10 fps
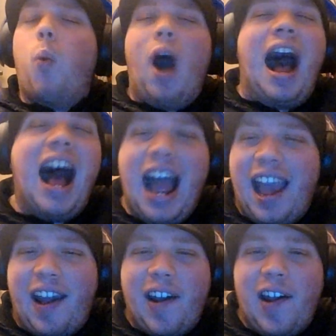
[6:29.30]

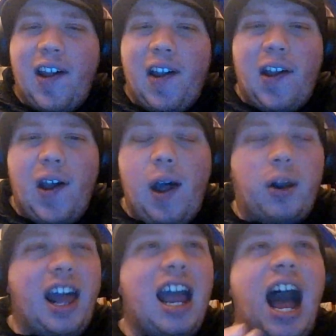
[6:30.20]
why?
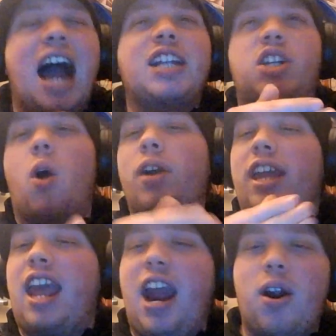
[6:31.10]
Okay, I don't
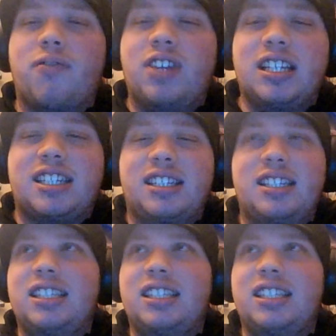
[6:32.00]
care if this